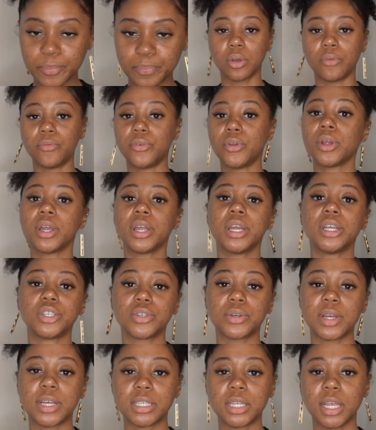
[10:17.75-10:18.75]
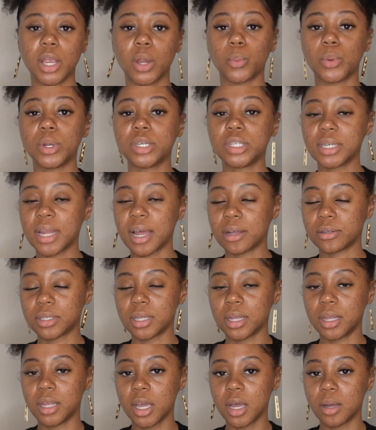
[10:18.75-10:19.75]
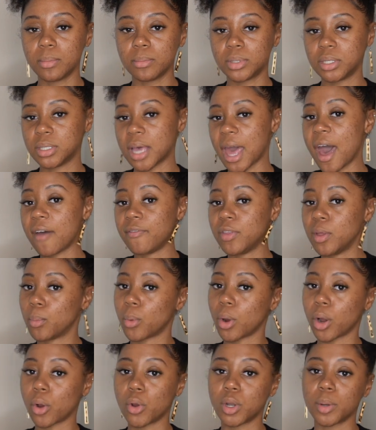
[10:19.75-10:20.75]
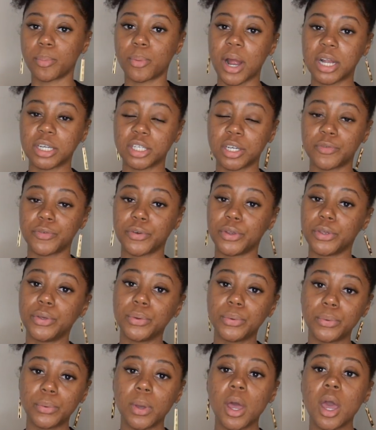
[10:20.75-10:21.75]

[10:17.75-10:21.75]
So if you're interested in reaching out to them to have them work on a project for you,